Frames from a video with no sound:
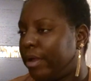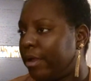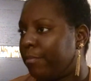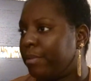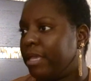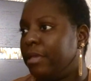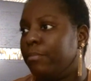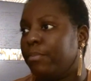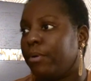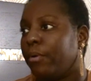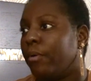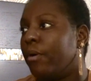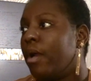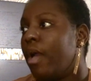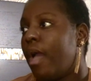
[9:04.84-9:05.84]
queer
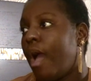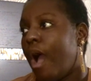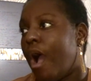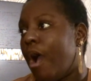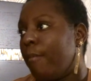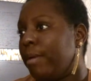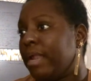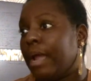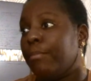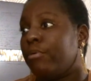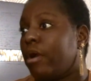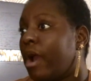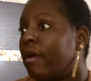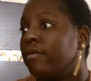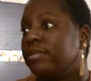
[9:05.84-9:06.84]
people. And I
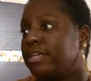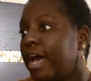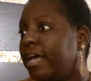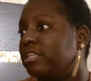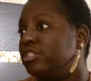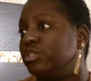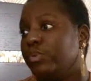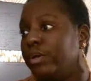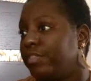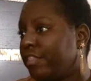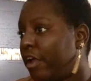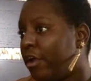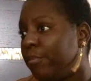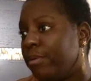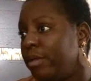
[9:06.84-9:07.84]
prioritize doing
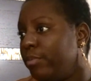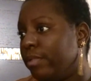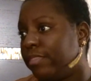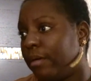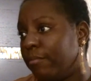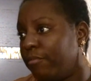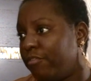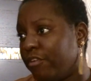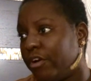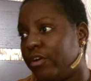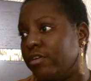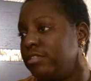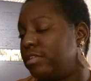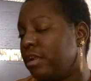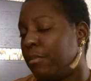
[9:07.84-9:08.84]
therapy with them
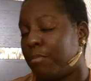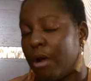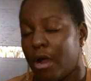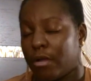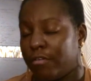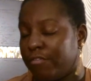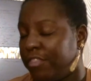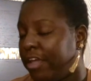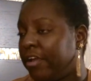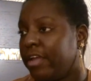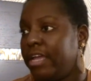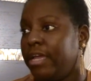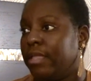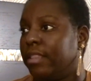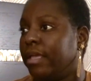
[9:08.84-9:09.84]
first. And a part of their
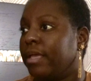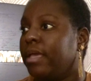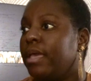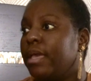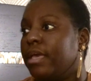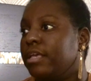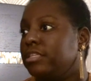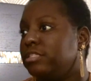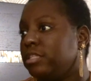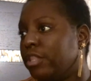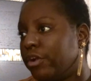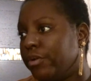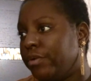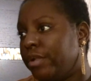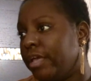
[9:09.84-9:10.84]
healing is
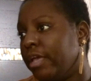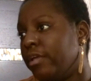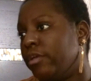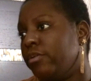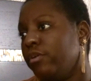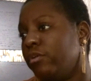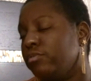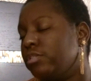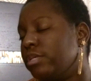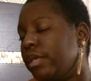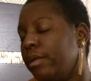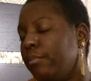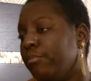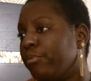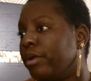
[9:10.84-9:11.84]
learning,
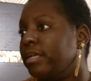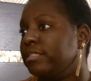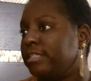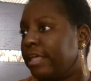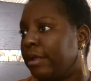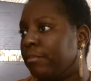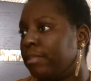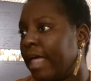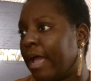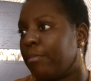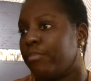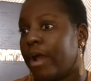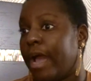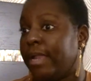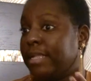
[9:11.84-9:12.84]
to embrace their
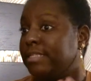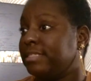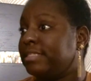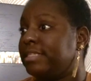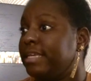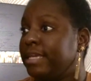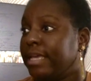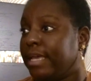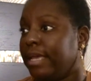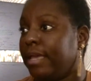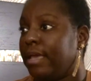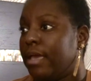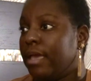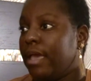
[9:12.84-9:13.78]
black pride and seeing.